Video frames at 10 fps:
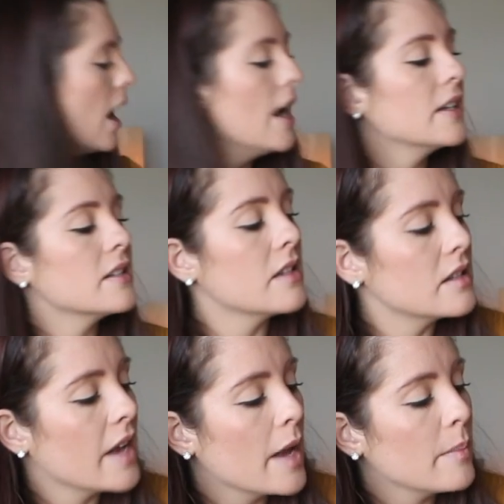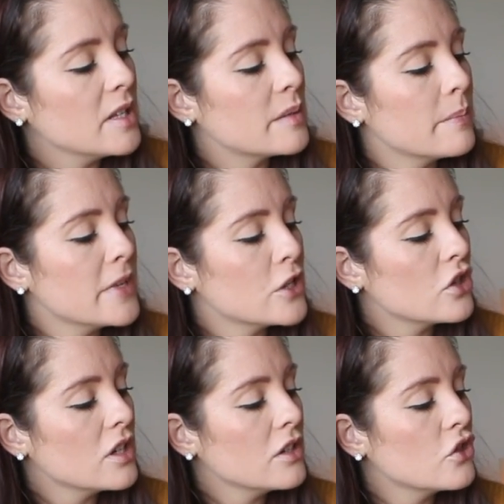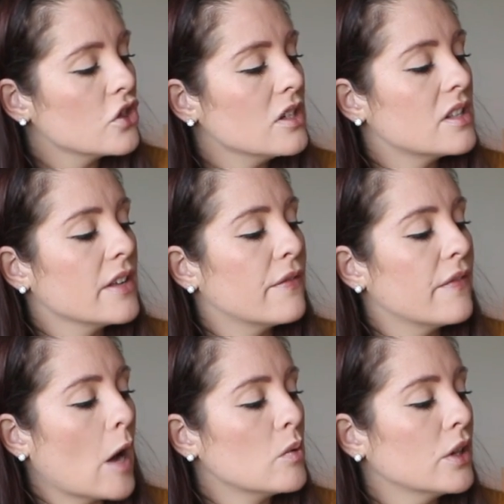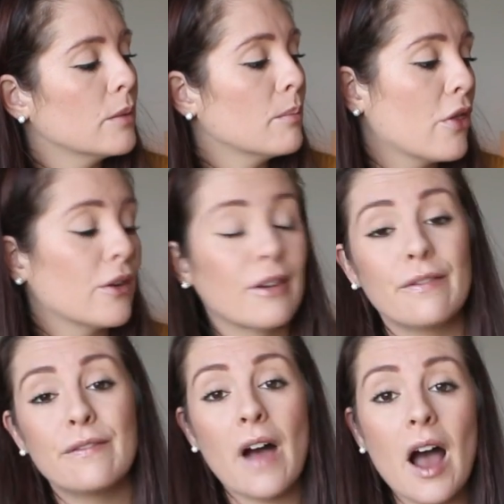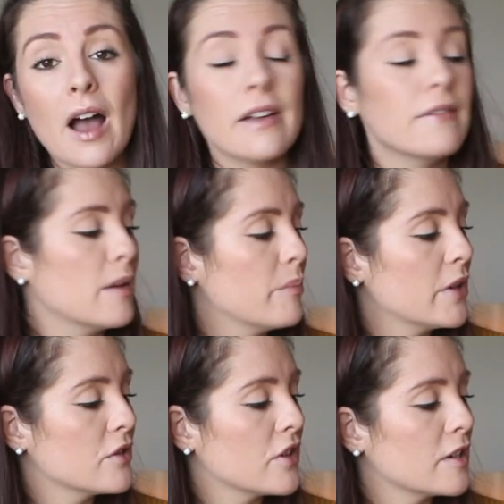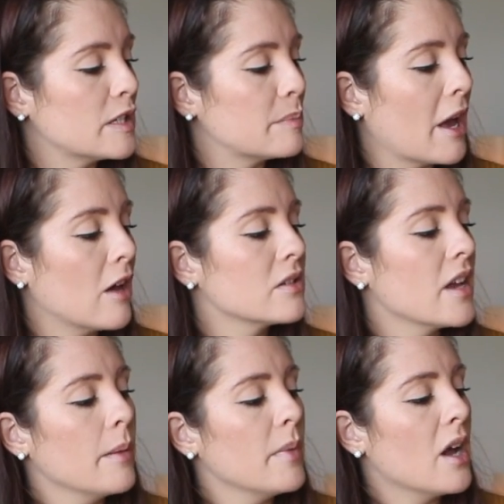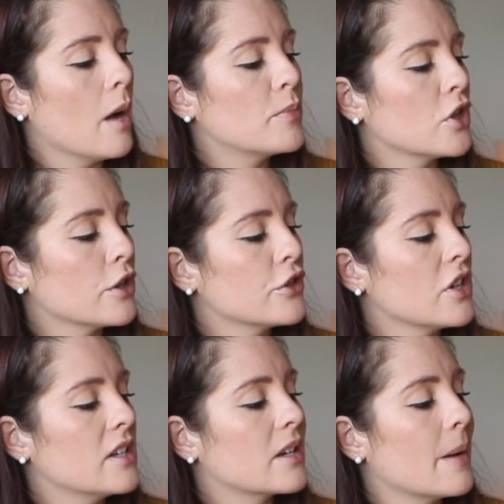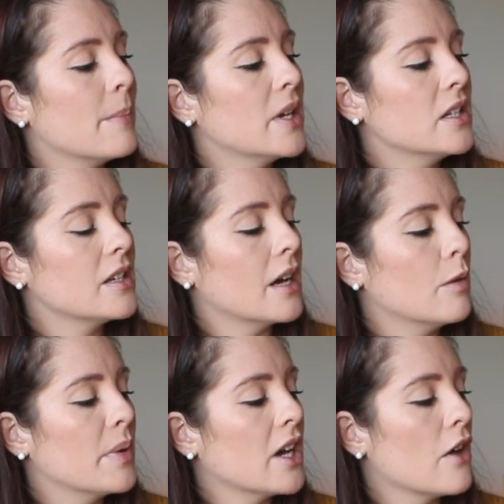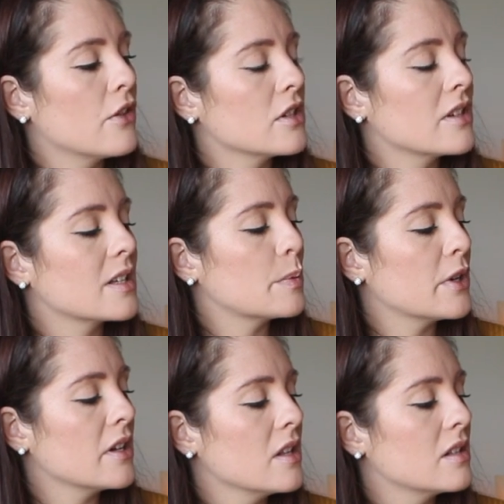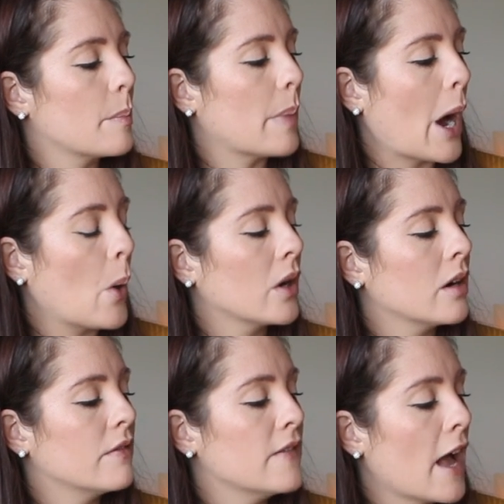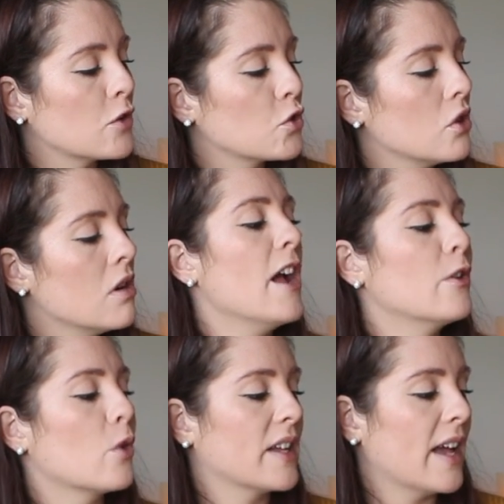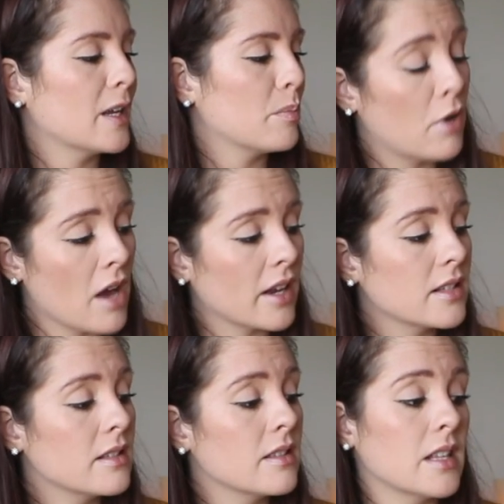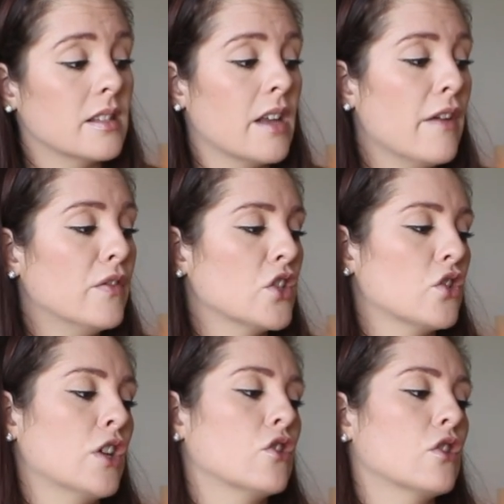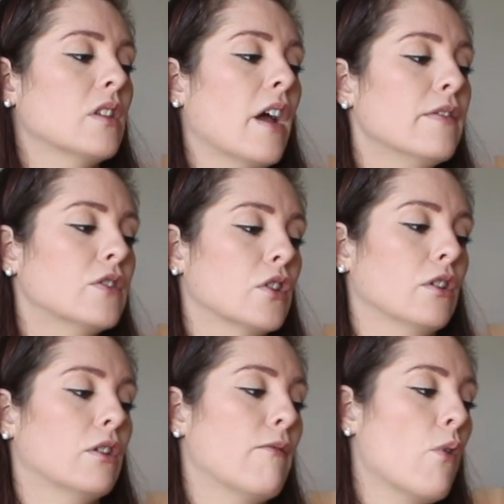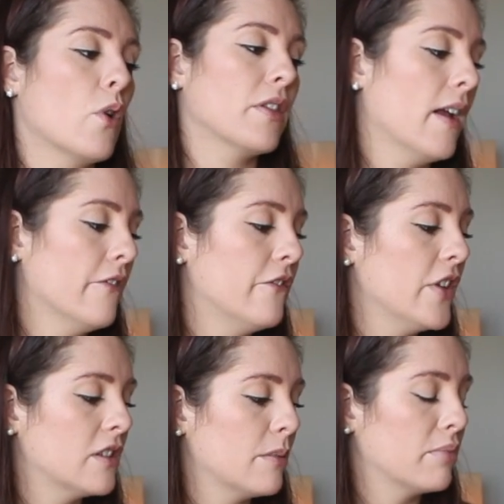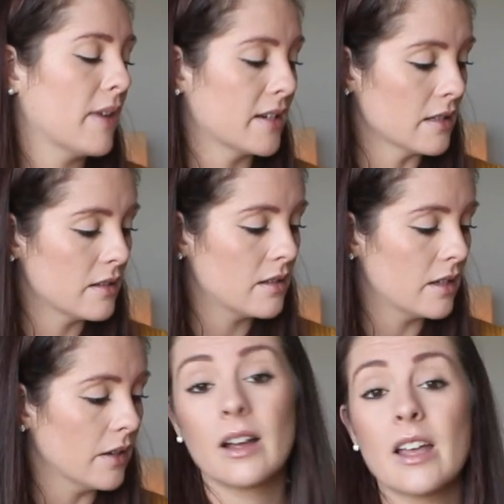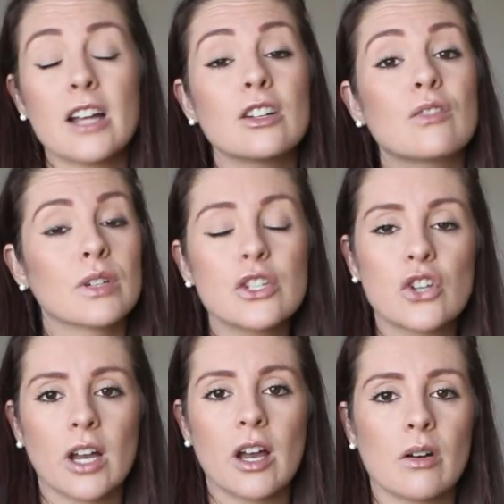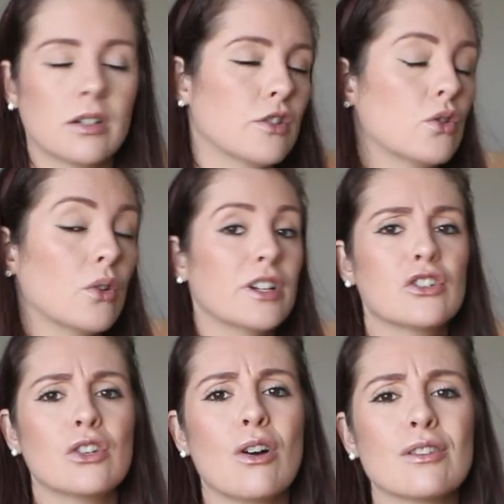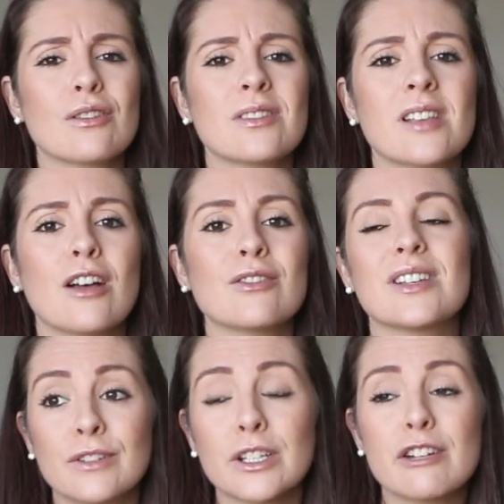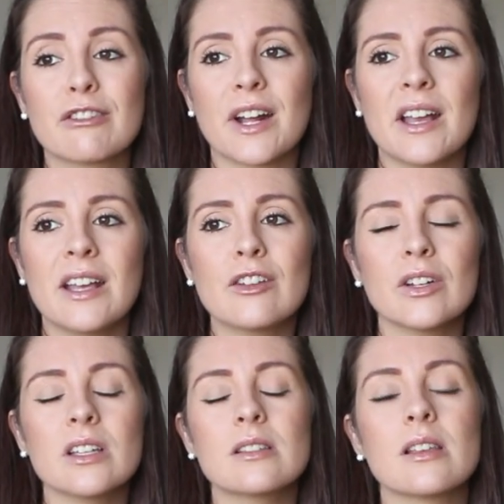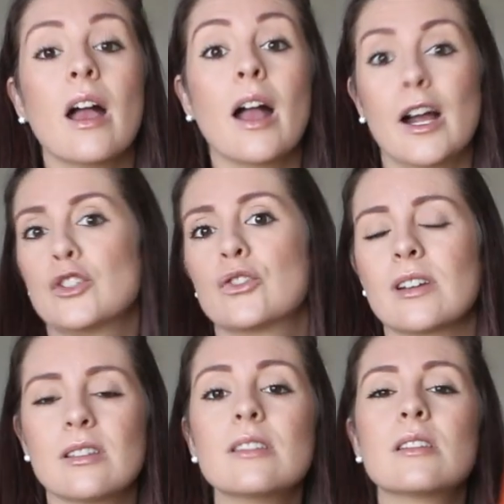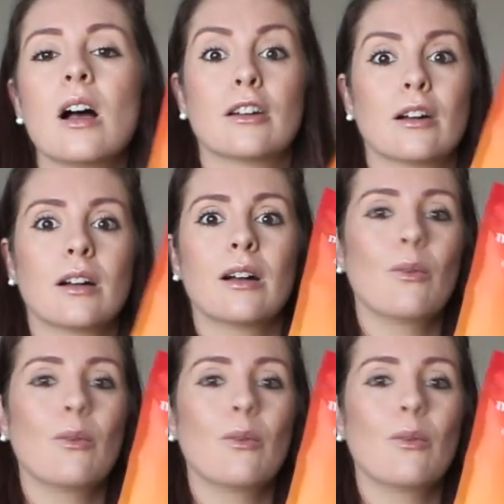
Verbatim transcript: and it says Amy's mission. She's the founder, mother of five, and military spouse. Amy Upchurch is committed to helping others experience the power of natural and organic products that saved and changed her life during her fourth and fifth pregnancy. Again, really check out her story. She also sells really great earrings and dresses on her